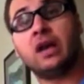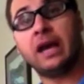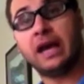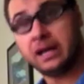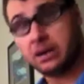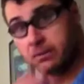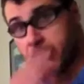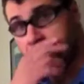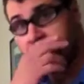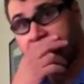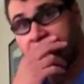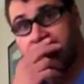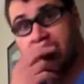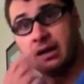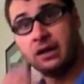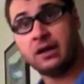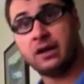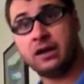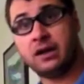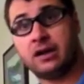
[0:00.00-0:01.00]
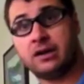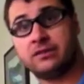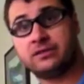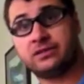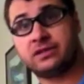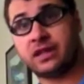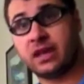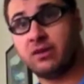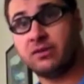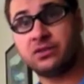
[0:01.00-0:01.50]
Anyway,
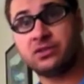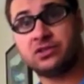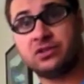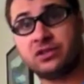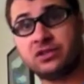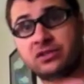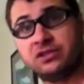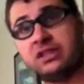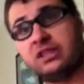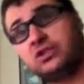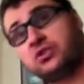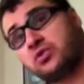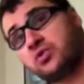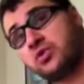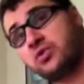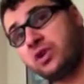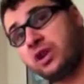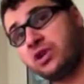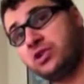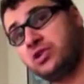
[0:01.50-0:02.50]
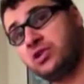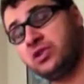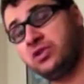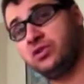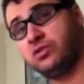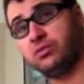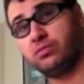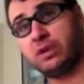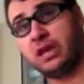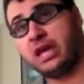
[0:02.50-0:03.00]
that was just an introduction
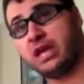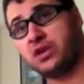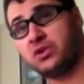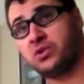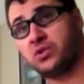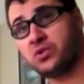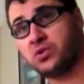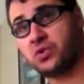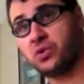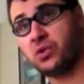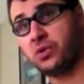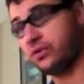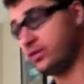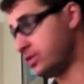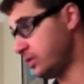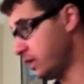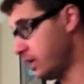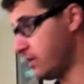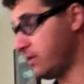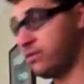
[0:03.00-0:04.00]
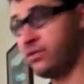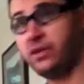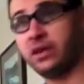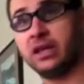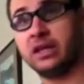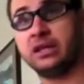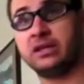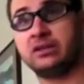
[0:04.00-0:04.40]
to pain controls and everything,